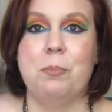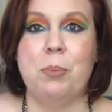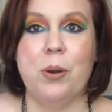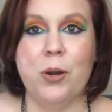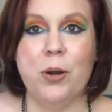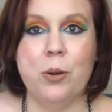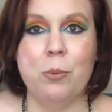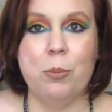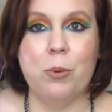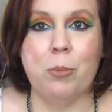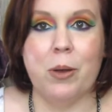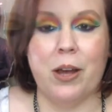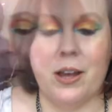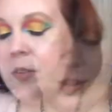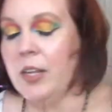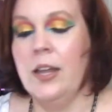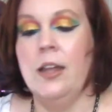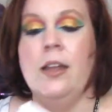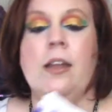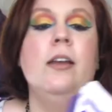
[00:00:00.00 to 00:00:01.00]
purple
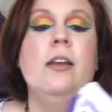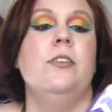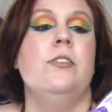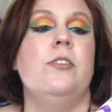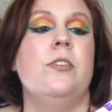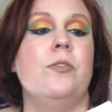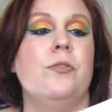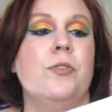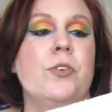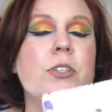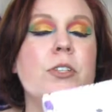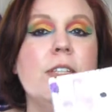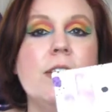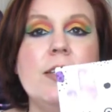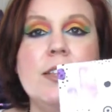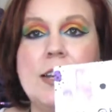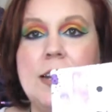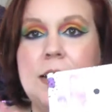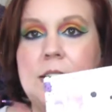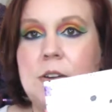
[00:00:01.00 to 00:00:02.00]
box. So the first thing
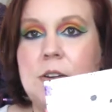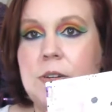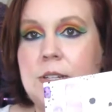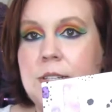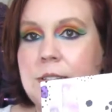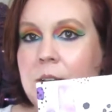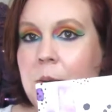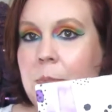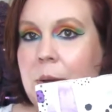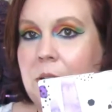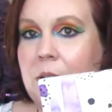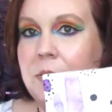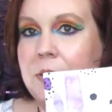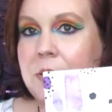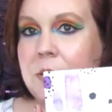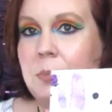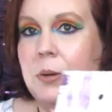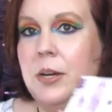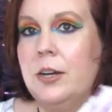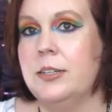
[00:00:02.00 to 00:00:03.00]
that I noticed about
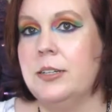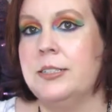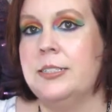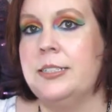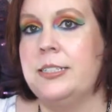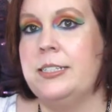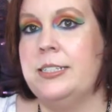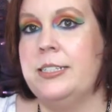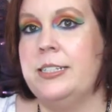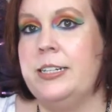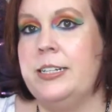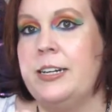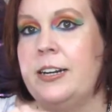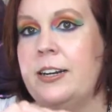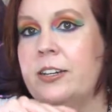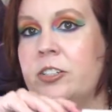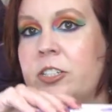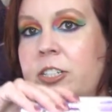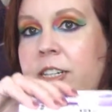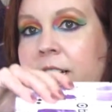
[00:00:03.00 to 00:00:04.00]
this box is that it
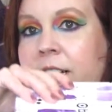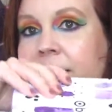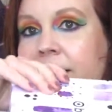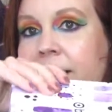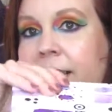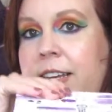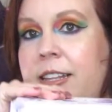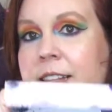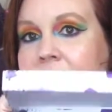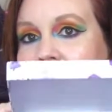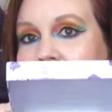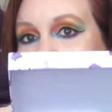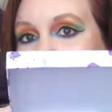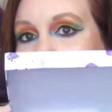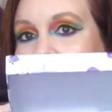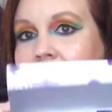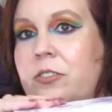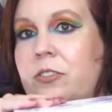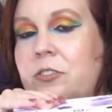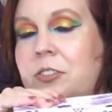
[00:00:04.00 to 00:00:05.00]
actually has a
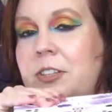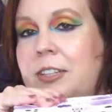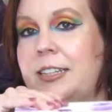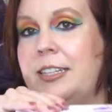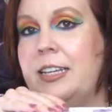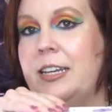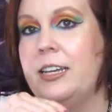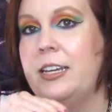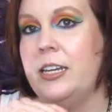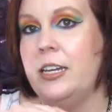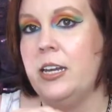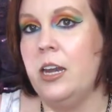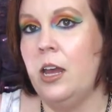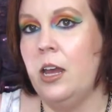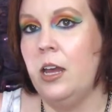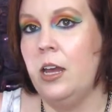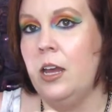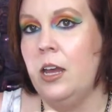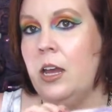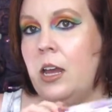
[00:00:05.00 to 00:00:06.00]
lift-off lid,
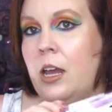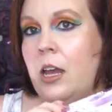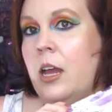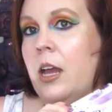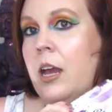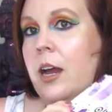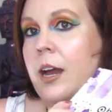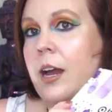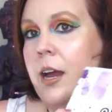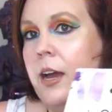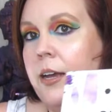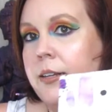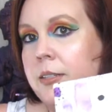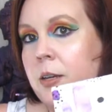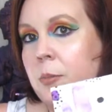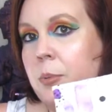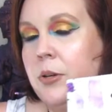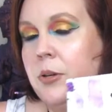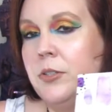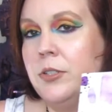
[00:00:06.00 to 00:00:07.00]
as
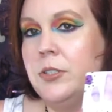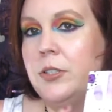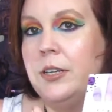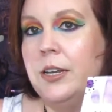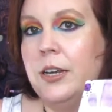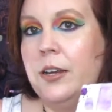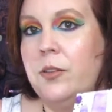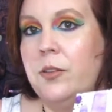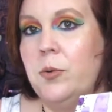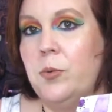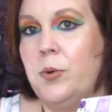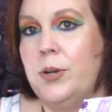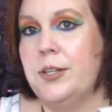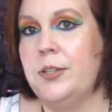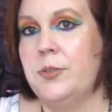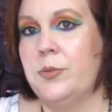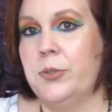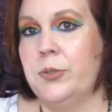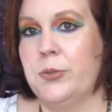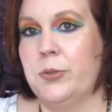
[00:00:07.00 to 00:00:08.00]
opposed to the other
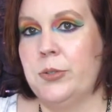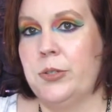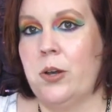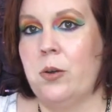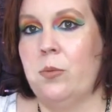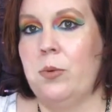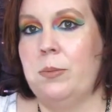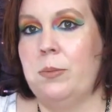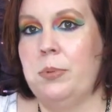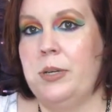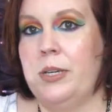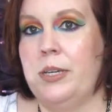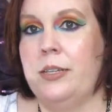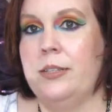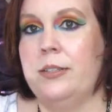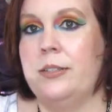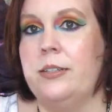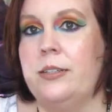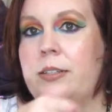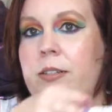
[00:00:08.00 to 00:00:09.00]
ones, which was all one
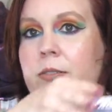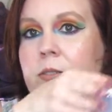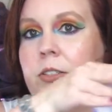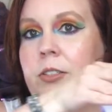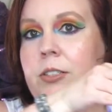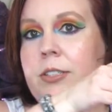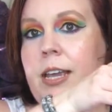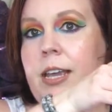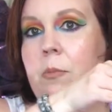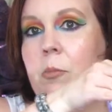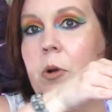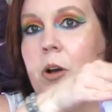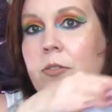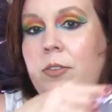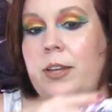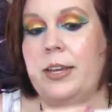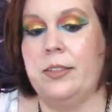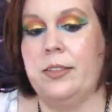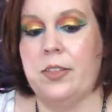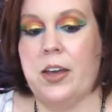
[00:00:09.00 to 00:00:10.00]
piece and it just came off
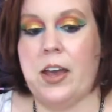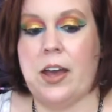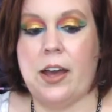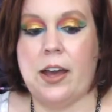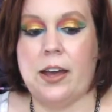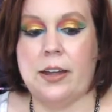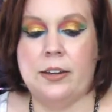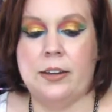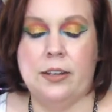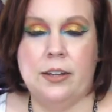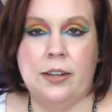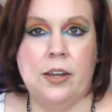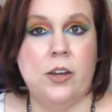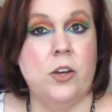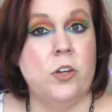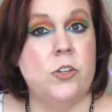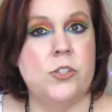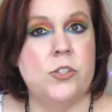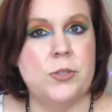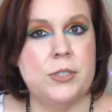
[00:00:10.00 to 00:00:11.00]
like that.
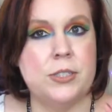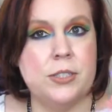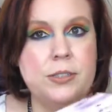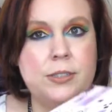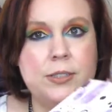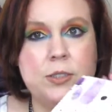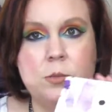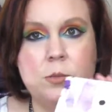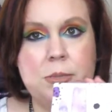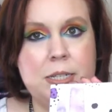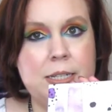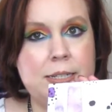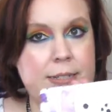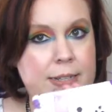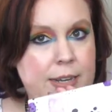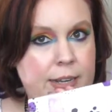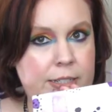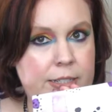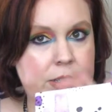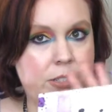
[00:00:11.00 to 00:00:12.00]
So it's a little bit
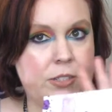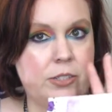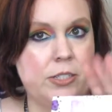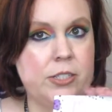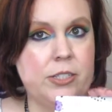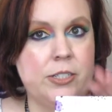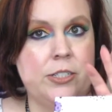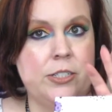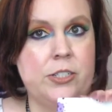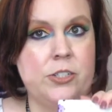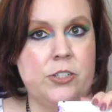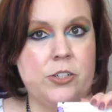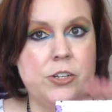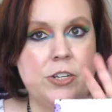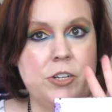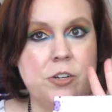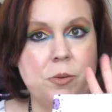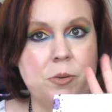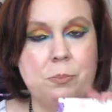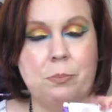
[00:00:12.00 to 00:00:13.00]
nicer,
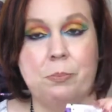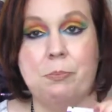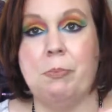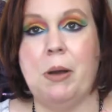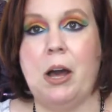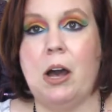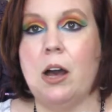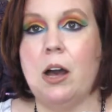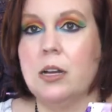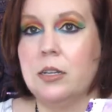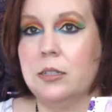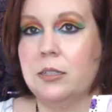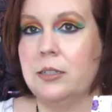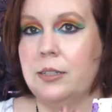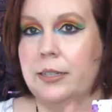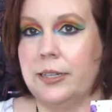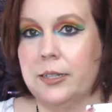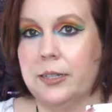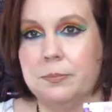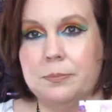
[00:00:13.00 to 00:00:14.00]
sturdier box.
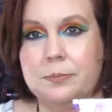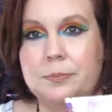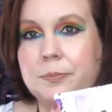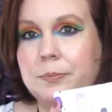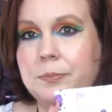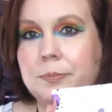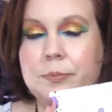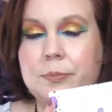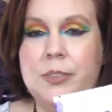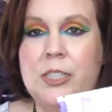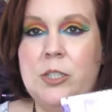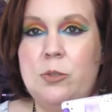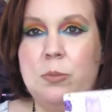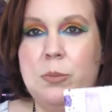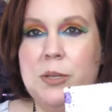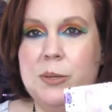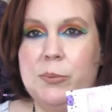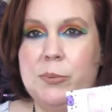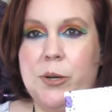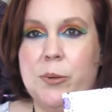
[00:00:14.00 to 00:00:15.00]
Like, this would
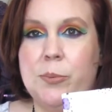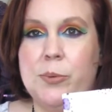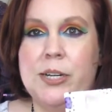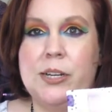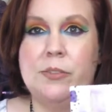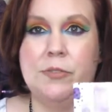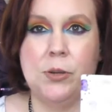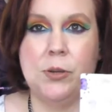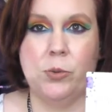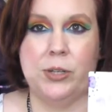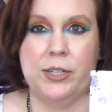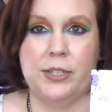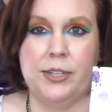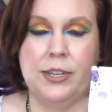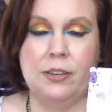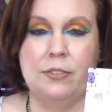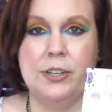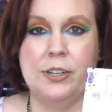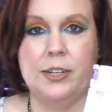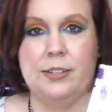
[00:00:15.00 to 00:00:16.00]
be appropriate if you wanted to
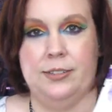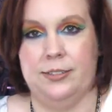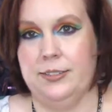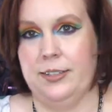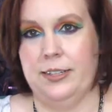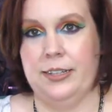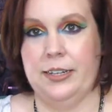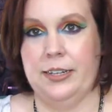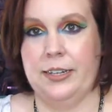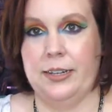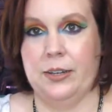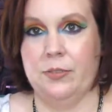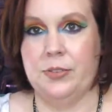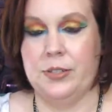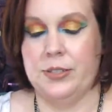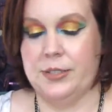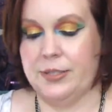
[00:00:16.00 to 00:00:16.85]
give it as like a gift to